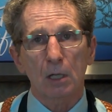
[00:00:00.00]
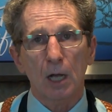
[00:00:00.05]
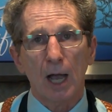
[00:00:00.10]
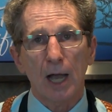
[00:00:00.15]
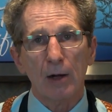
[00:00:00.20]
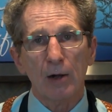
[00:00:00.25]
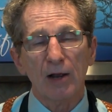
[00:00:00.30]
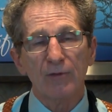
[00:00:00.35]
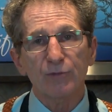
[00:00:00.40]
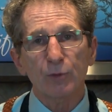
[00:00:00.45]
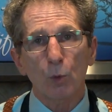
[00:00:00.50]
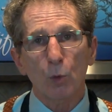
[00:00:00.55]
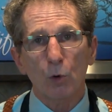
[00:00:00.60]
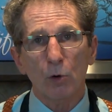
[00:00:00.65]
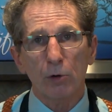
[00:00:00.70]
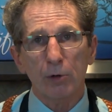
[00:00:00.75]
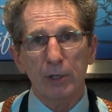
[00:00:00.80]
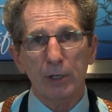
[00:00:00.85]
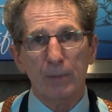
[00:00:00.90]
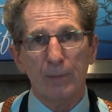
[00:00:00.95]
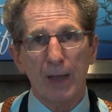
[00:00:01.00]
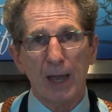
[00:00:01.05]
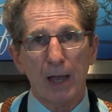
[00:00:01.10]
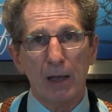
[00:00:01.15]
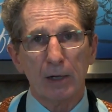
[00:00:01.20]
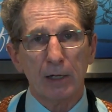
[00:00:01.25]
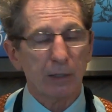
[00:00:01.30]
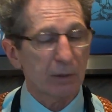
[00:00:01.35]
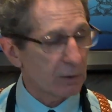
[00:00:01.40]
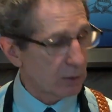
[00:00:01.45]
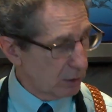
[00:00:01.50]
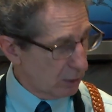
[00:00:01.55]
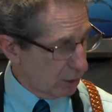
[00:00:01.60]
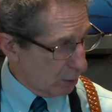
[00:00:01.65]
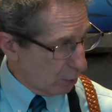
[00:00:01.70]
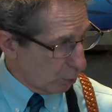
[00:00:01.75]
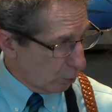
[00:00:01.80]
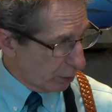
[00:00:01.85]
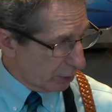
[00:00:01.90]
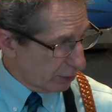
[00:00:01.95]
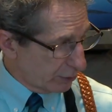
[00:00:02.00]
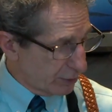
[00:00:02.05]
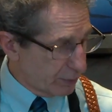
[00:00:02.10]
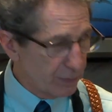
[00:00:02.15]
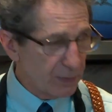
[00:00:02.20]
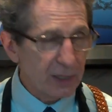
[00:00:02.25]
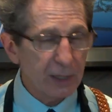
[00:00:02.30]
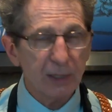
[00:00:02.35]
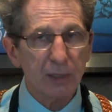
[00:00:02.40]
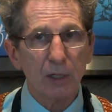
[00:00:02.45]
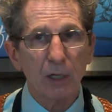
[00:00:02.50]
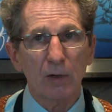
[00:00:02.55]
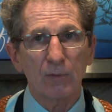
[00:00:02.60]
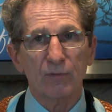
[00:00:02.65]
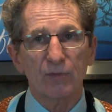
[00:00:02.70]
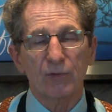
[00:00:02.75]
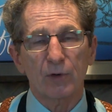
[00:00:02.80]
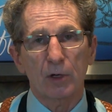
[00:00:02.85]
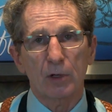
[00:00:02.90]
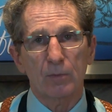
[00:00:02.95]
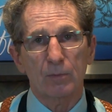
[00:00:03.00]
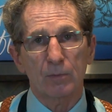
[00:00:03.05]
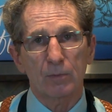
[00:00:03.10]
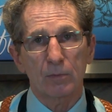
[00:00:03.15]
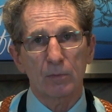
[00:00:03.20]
I don't have to worry about it. Where did the meat come from?